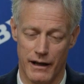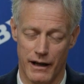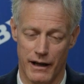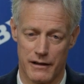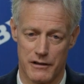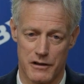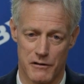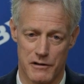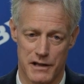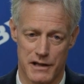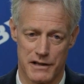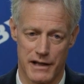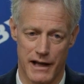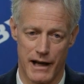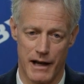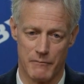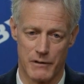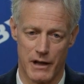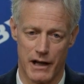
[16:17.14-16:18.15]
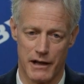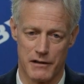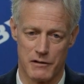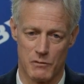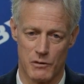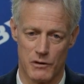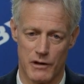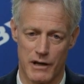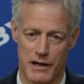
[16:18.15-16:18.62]
And so, as I say, I'm not
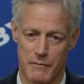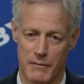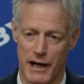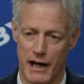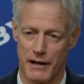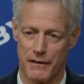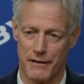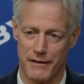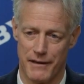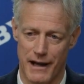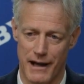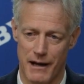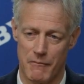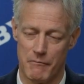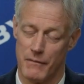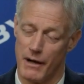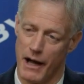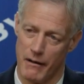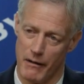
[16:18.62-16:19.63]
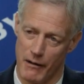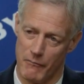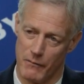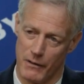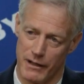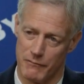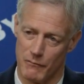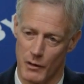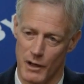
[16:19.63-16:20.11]
as worried about them.
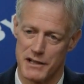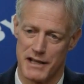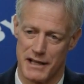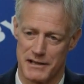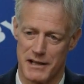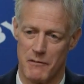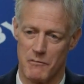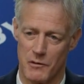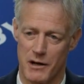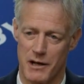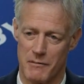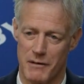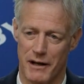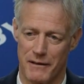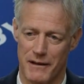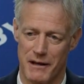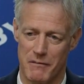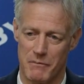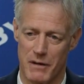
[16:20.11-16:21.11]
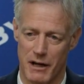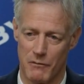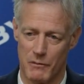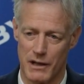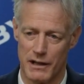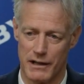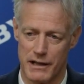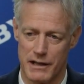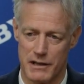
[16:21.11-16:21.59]
I'm, in one sense, I'm worried about them, but it
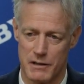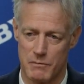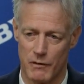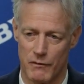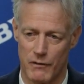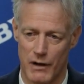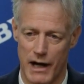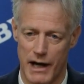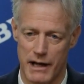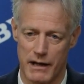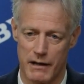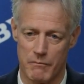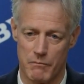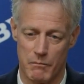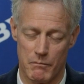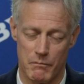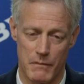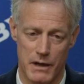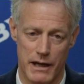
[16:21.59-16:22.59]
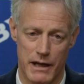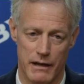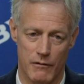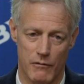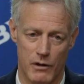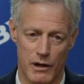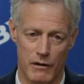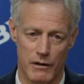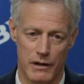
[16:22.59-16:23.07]
really is providing and
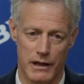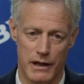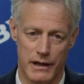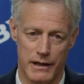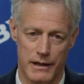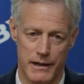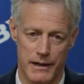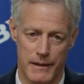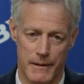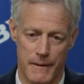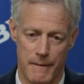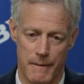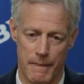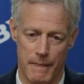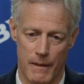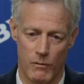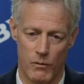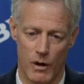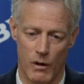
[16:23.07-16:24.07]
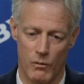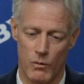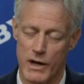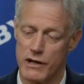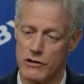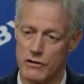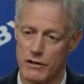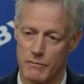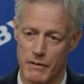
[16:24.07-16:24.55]
meeting what
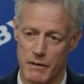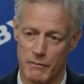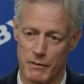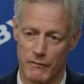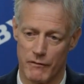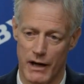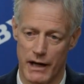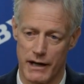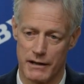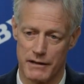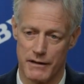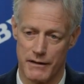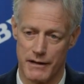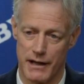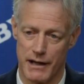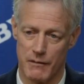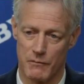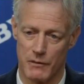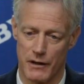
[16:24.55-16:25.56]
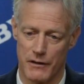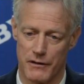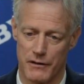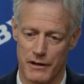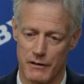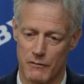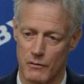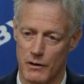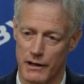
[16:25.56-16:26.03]
we should be providing to them
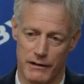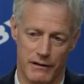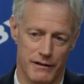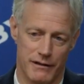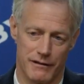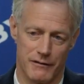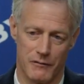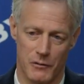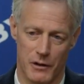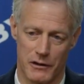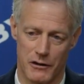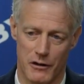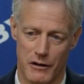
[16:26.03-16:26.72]
rather than what